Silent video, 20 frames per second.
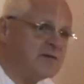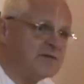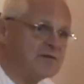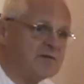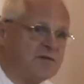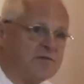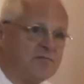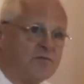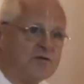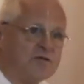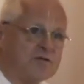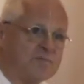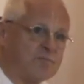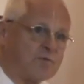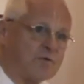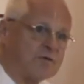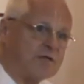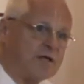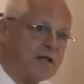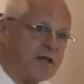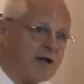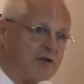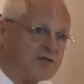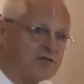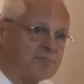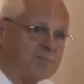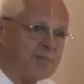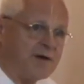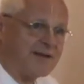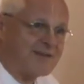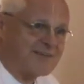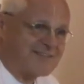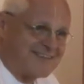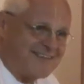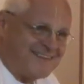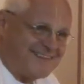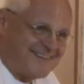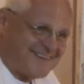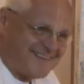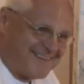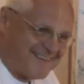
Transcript: So devotees brought their lunch bags.